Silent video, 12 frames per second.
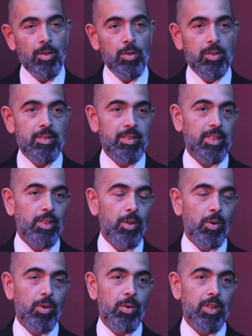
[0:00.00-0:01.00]
Look,
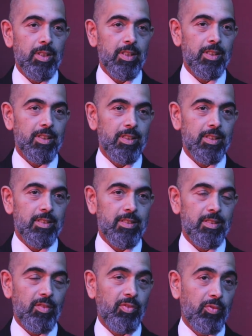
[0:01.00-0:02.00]
CEO
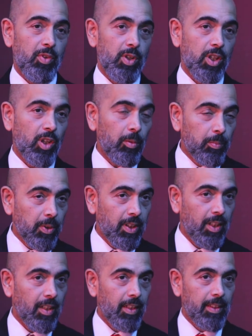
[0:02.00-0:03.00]
is, for a
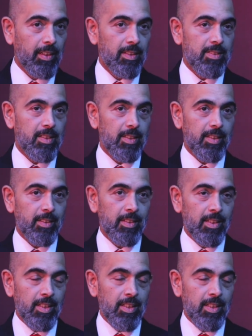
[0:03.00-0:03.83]
company like Nestlé,